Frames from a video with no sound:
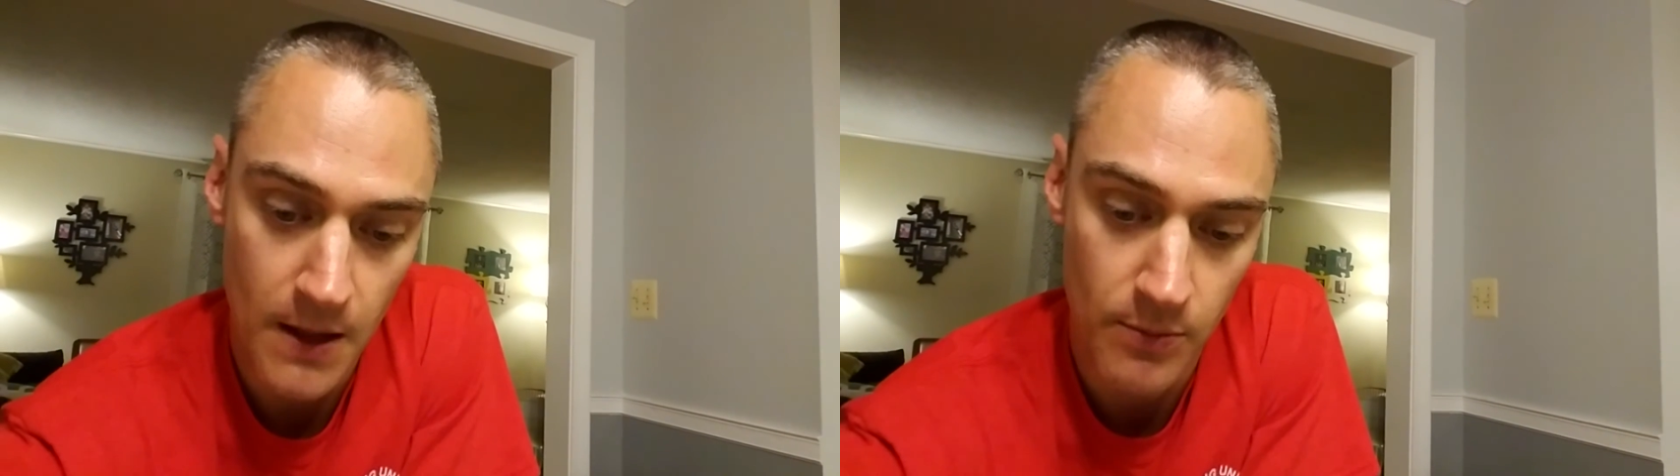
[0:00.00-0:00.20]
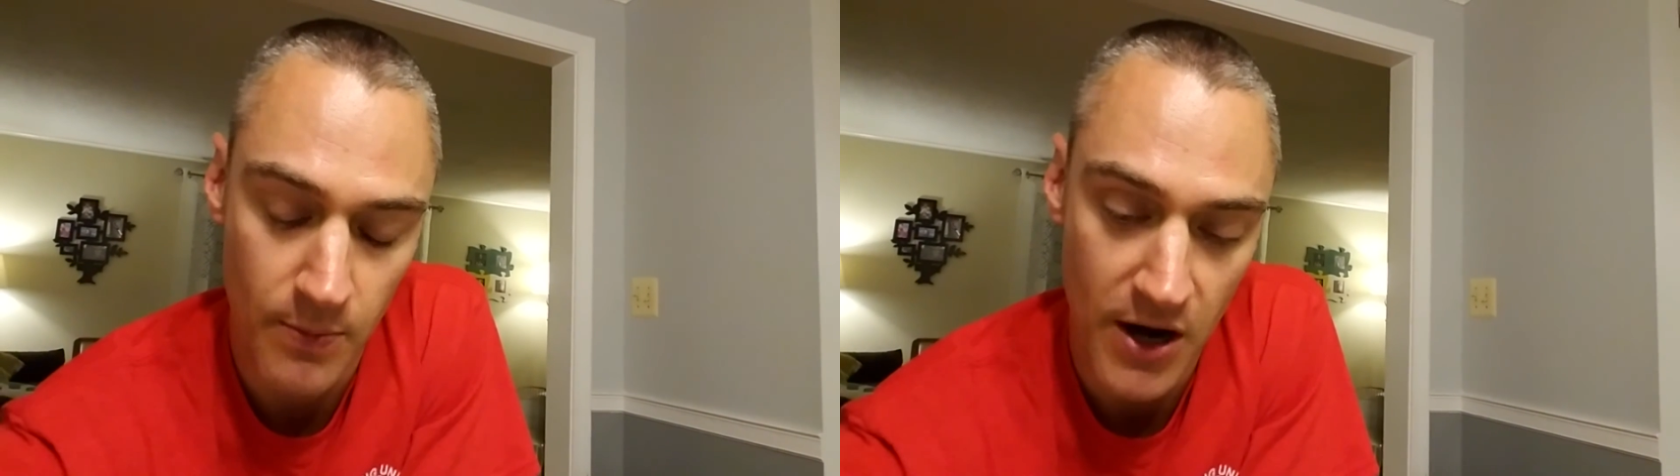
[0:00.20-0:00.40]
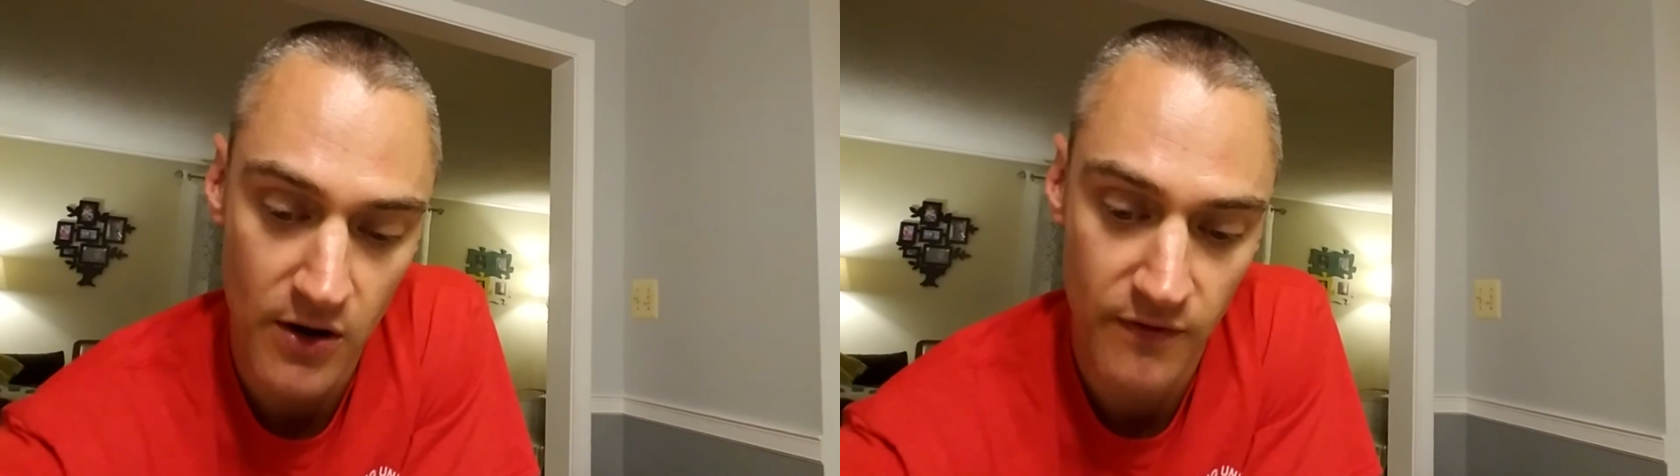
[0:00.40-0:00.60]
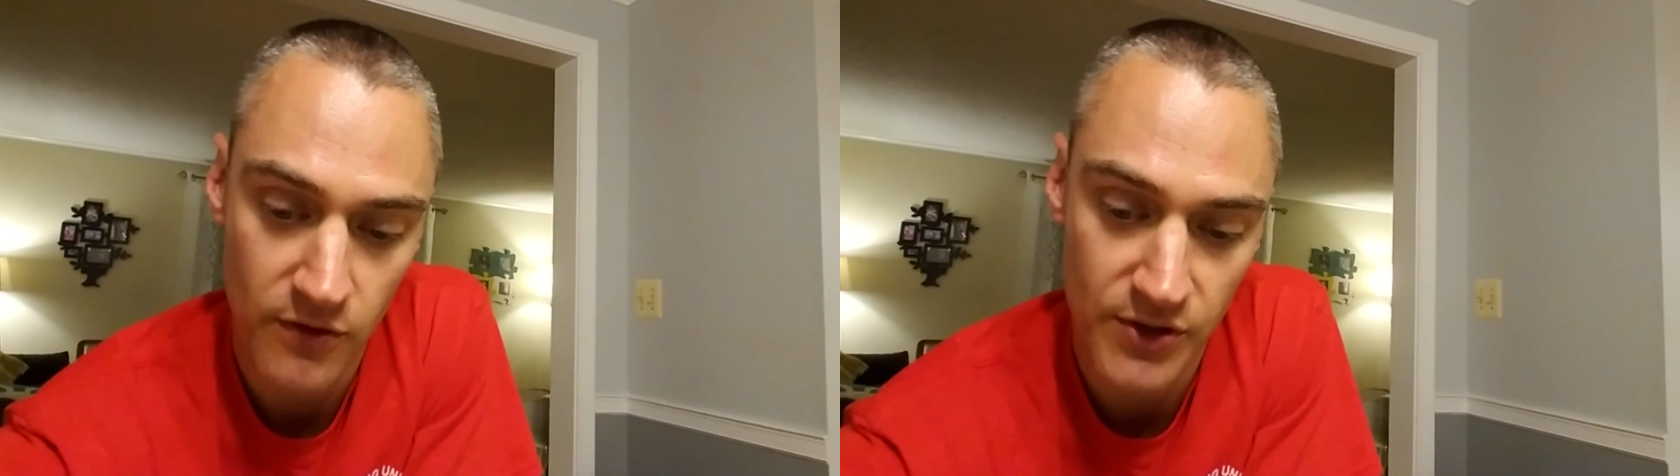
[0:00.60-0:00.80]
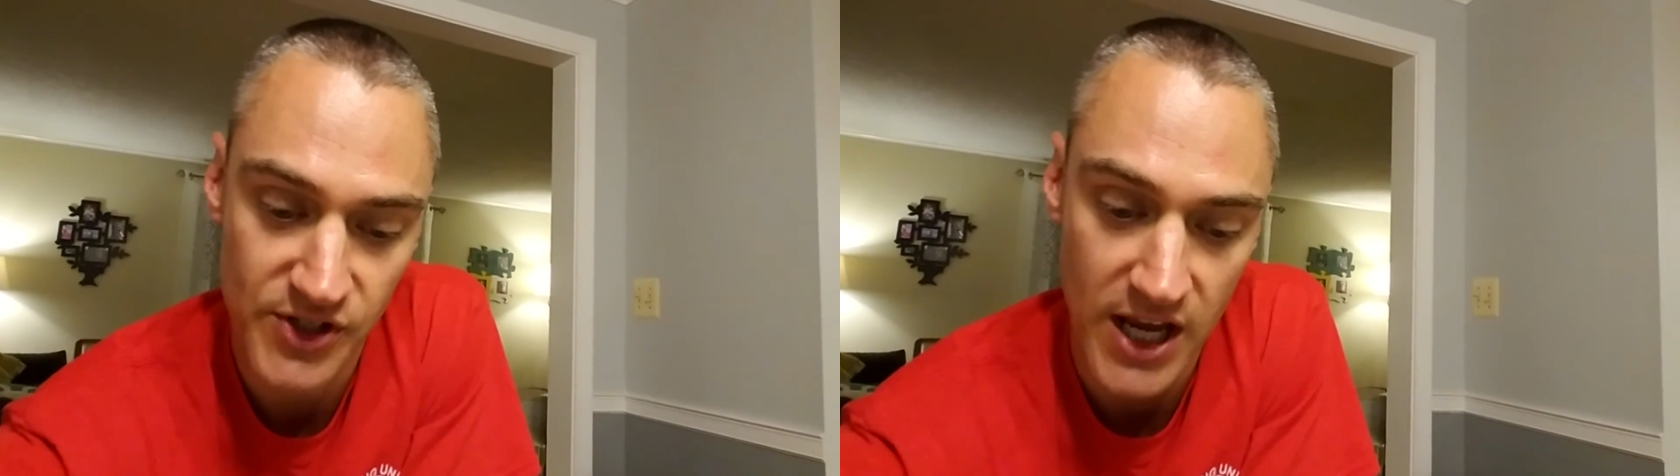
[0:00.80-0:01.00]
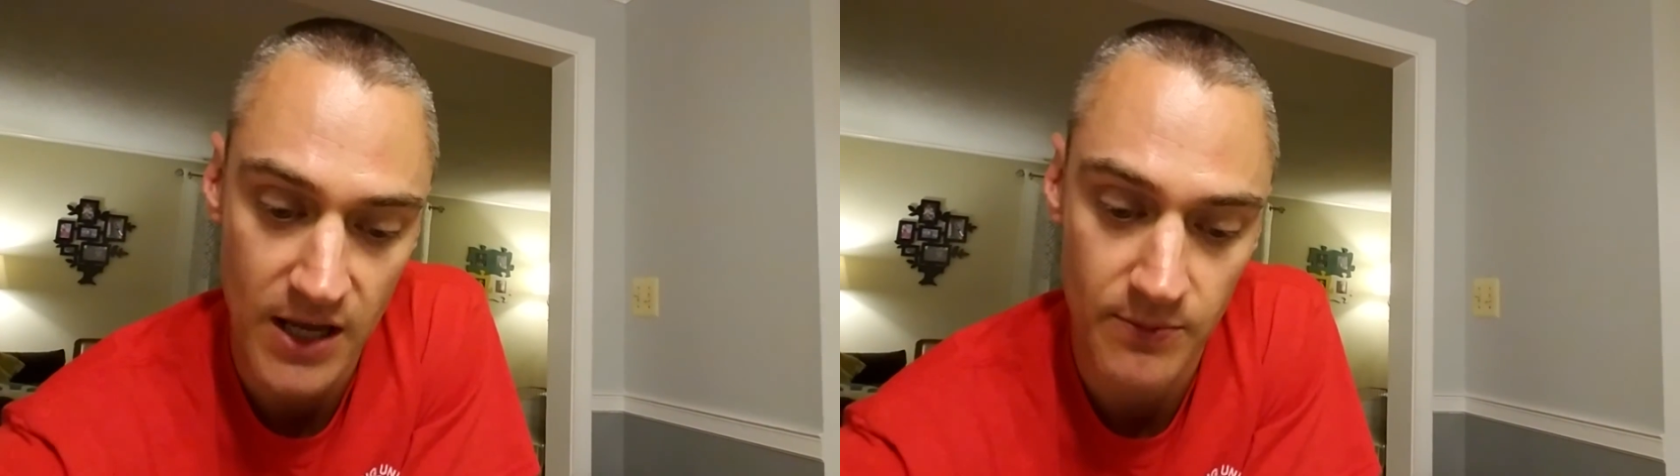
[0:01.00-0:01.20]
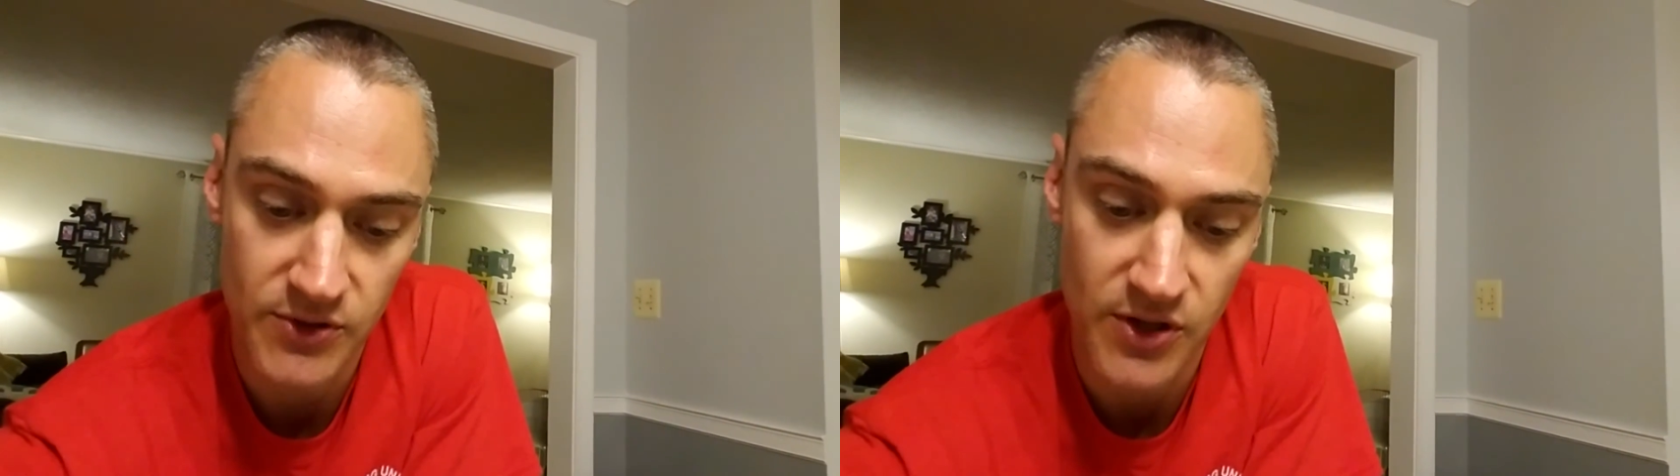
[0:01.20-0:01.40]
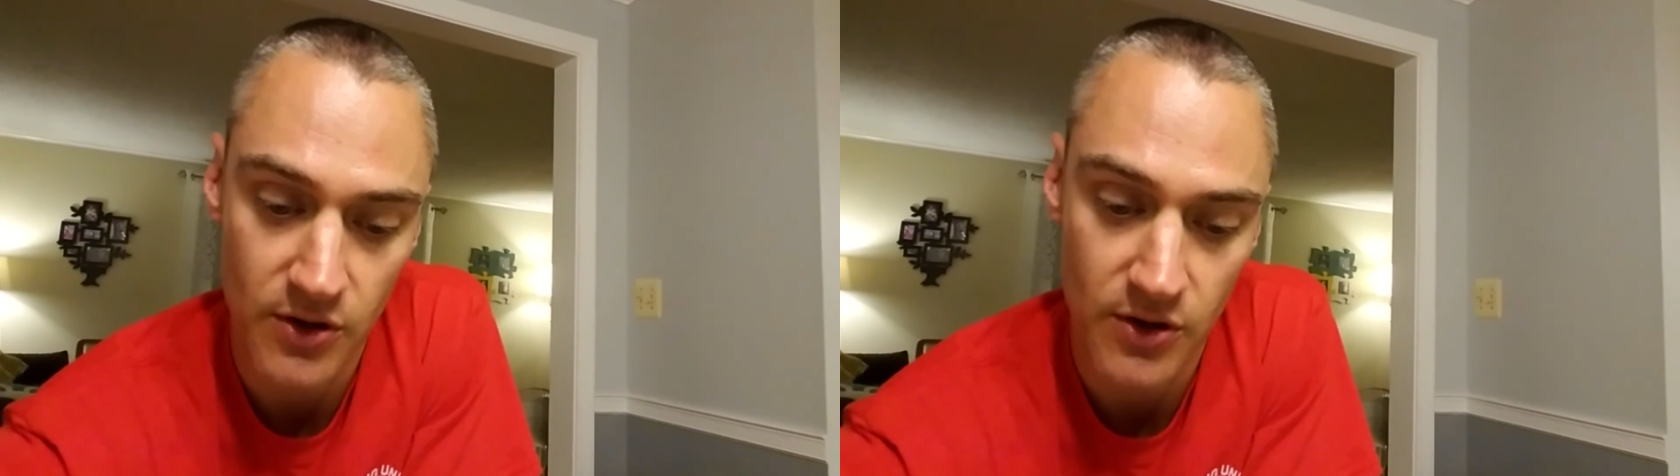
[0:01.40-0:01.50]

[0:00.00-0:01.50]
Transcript: Preparing for exams,